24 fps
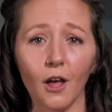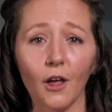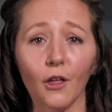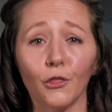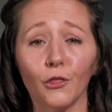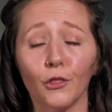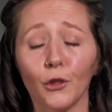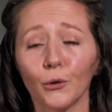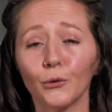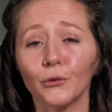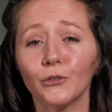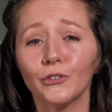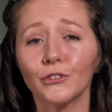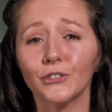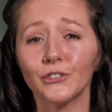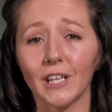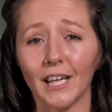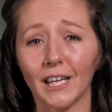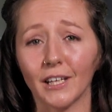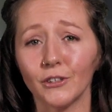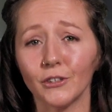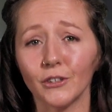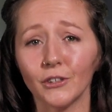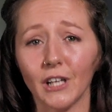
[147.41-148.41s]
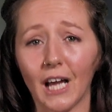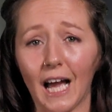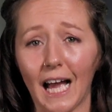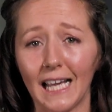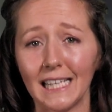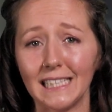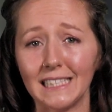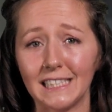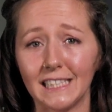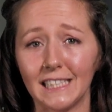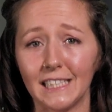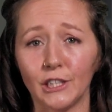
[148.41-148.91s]
Those standard
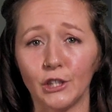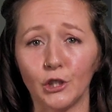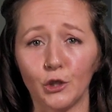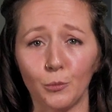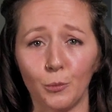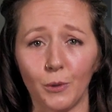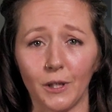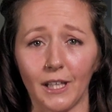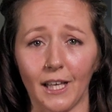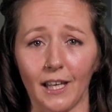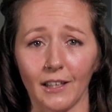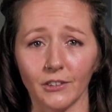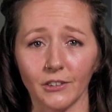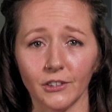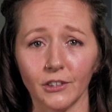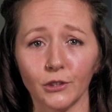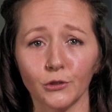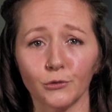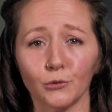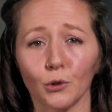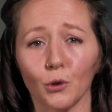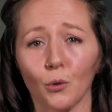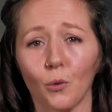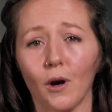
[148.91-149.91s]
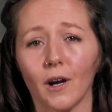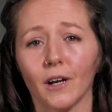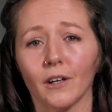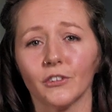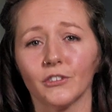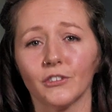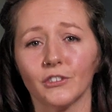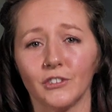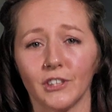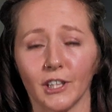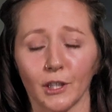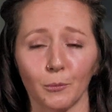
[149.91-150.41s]
IT UPSs require
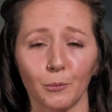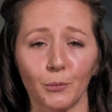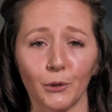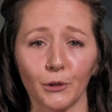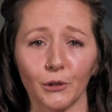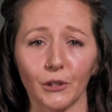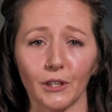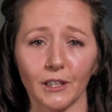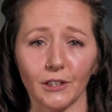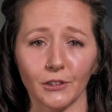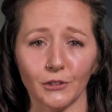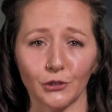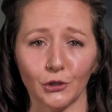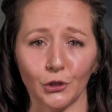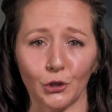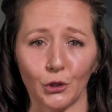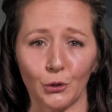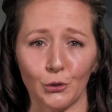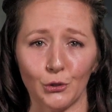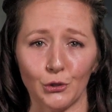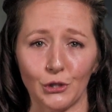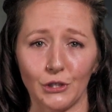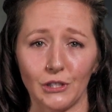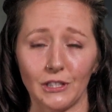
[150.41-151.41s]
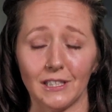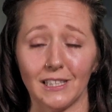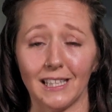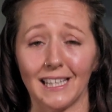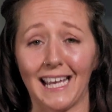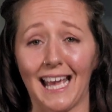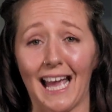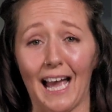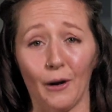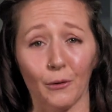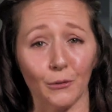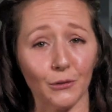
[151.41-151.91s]
stick building a solution to the
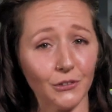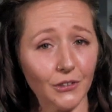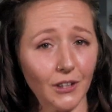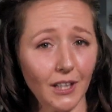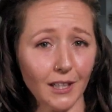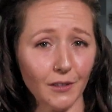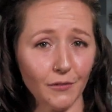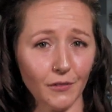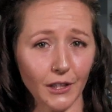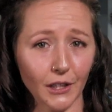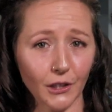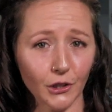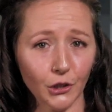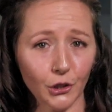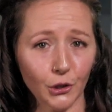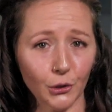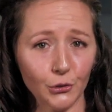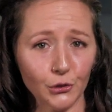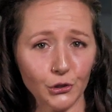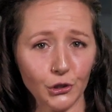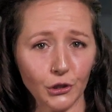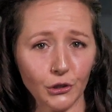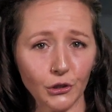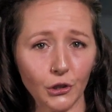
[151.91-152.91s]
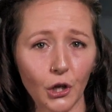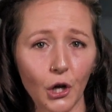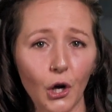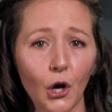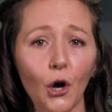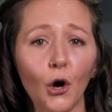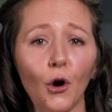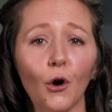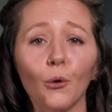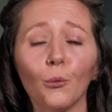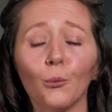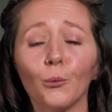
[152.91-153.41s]
outside of the enclosure,
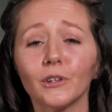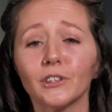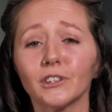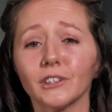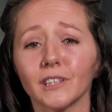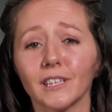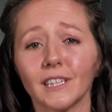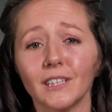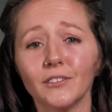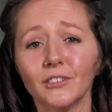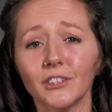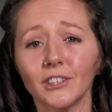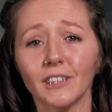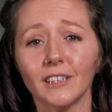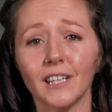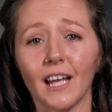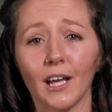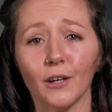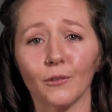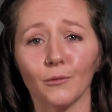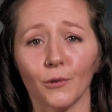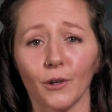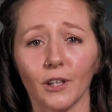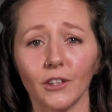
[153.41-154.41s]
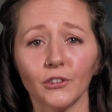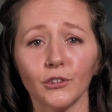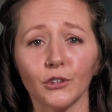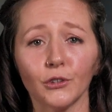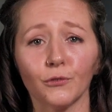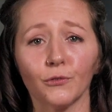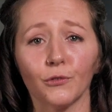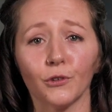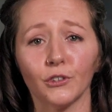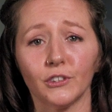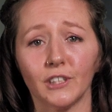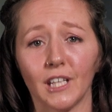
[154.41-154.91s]
which leaves it at risk
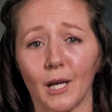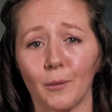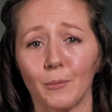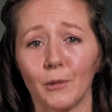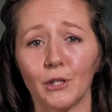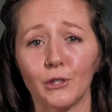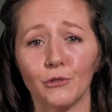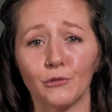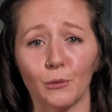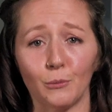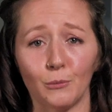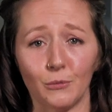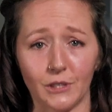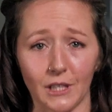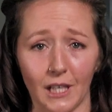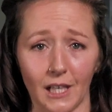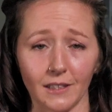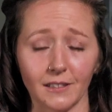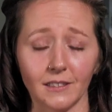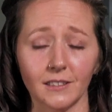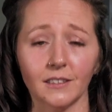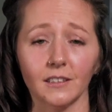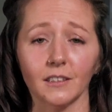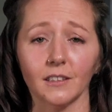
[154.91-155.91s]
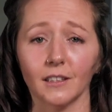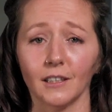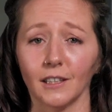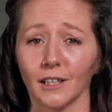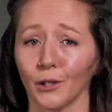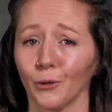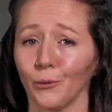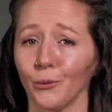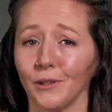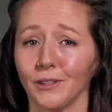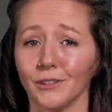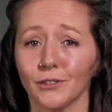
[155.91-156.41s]
for damage from dust,
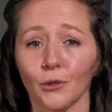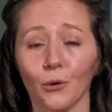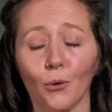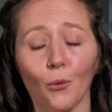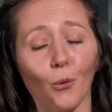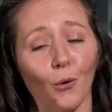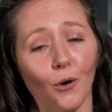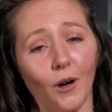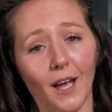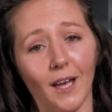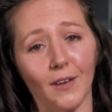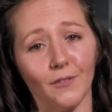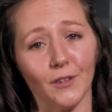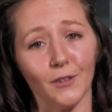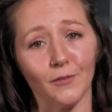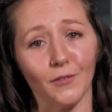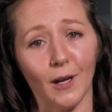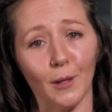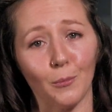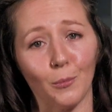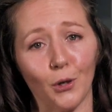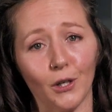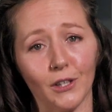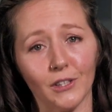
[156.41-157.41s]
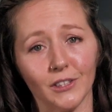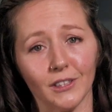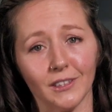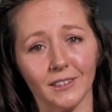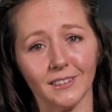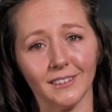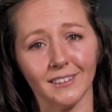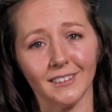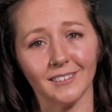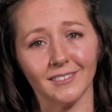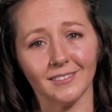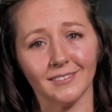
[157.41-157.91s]
liquids, or heavy
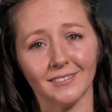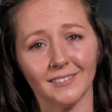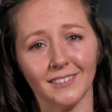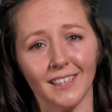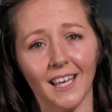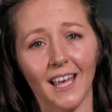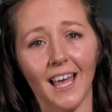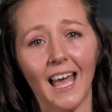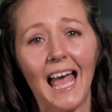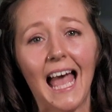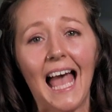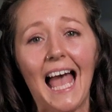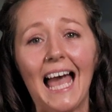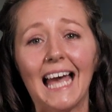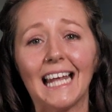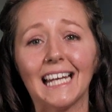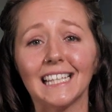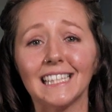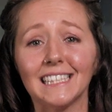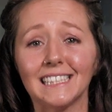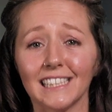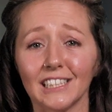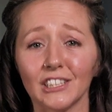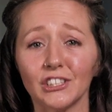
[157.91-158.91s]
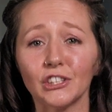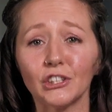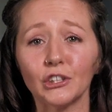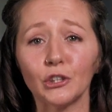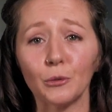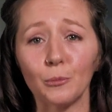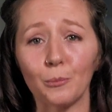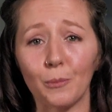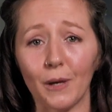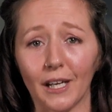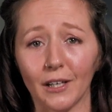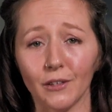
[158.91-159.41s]
vibrations. An additional
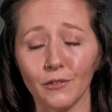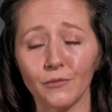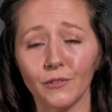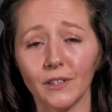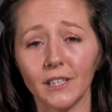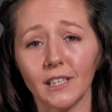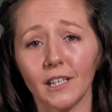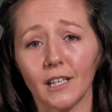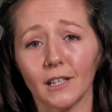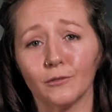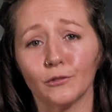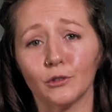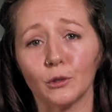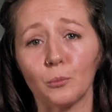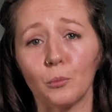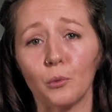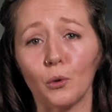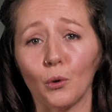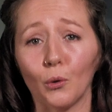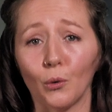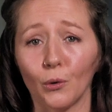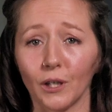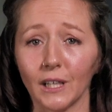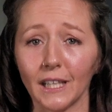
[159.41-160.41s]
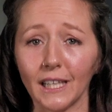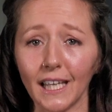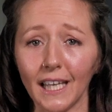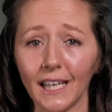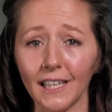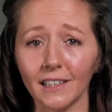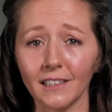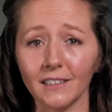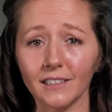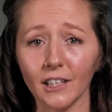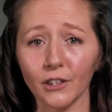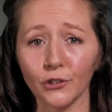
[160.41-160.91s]
benefit of deploying an
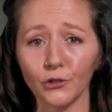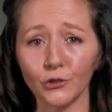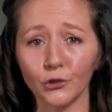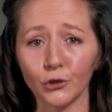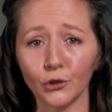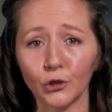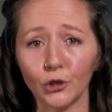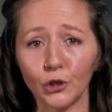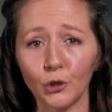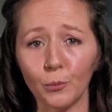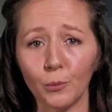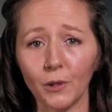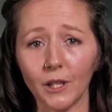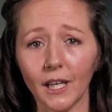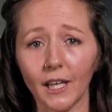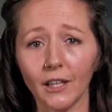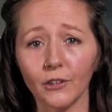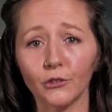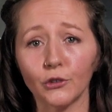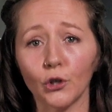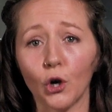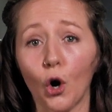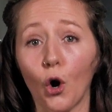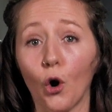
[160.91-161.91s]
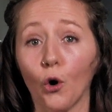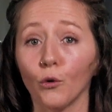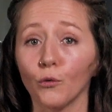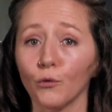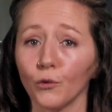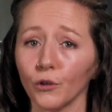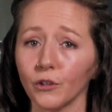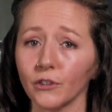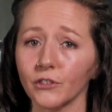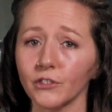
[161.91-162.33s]
industrial UPS over a